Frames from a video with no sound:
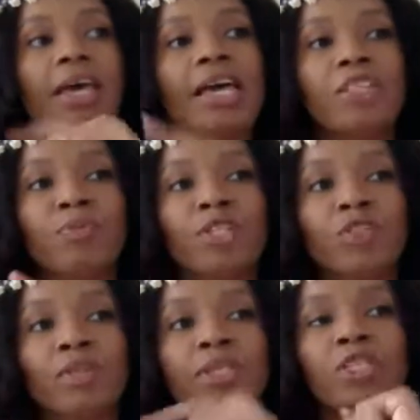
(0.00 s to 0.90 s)
as much
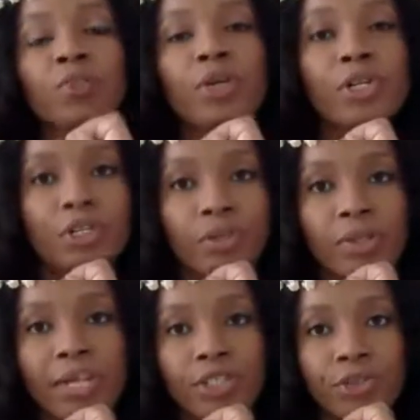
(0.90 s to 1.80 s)
release work
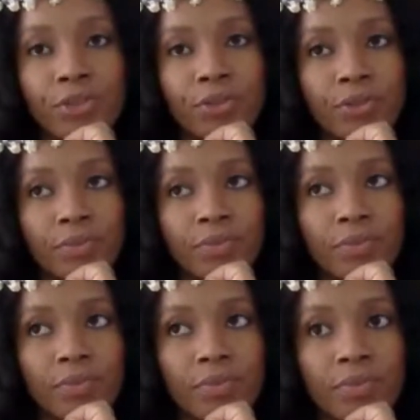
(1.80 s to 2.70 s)
that you do,
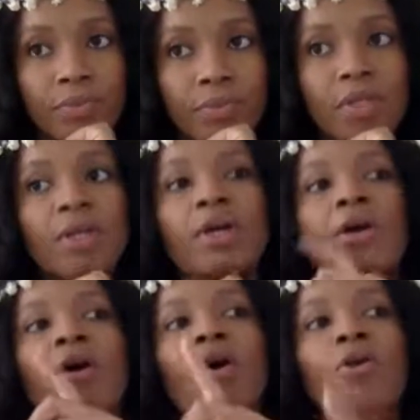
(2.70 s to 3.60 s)

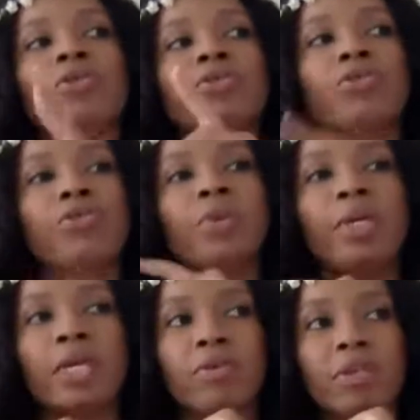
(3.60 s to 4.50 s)
also do
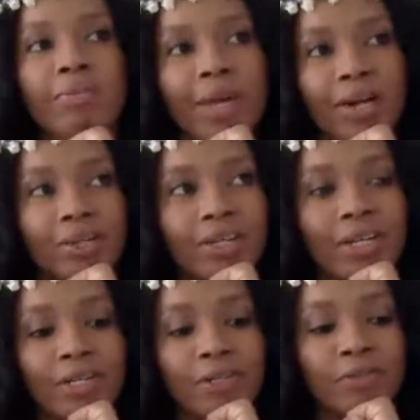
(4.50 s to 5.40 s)
equal amount
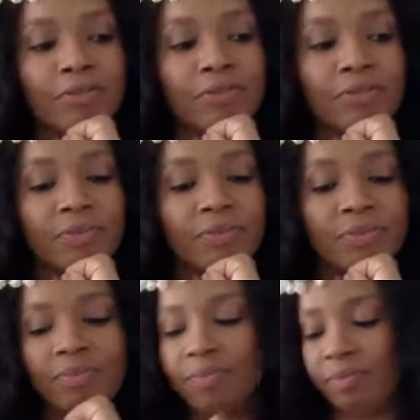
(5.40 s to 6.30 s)
of
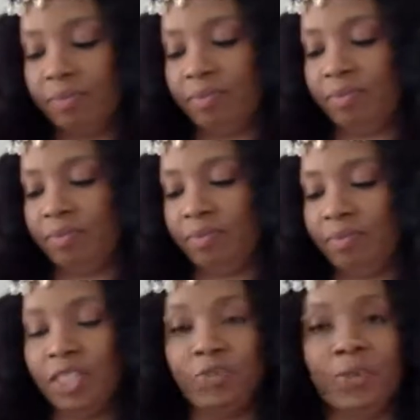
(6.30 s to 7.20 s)

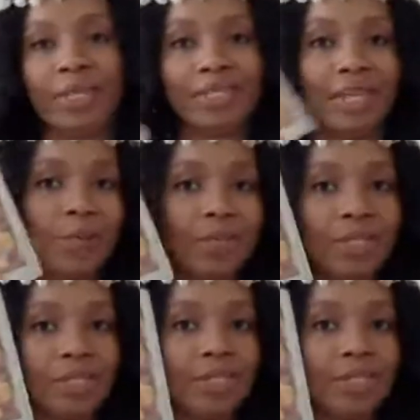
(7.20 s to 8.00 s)
spending time with this